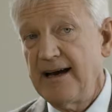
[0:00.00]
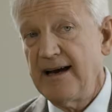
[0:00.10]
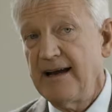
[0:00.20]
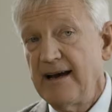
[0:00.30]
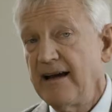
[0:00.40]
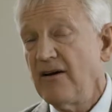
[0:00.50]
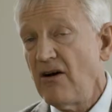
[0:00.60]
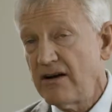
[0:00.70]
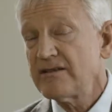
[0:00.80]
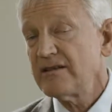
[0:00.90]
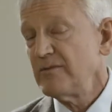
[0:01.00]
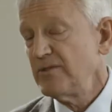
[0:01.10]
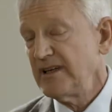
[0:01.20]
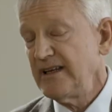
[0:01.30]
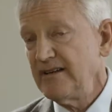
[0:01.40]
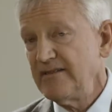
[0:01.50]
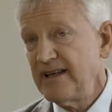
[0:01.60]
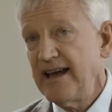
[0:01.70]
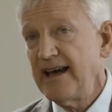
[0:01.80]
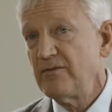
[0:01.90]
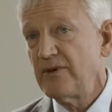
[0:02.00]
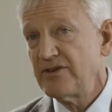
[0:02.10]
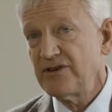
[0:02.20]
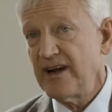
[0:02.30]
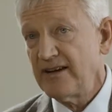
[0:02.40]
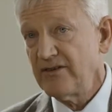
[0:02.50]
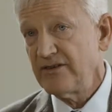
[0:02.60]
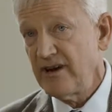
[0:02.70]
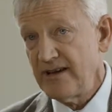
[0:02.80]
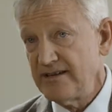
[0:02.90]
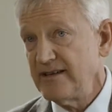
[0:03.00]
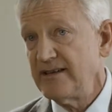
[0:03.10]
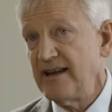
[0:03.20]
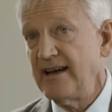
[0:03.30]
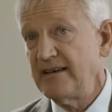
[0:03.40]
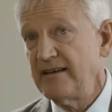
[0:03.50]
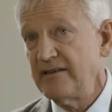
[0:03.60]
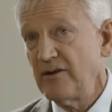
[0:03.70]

I honestly believe that had Richard Adler not done that,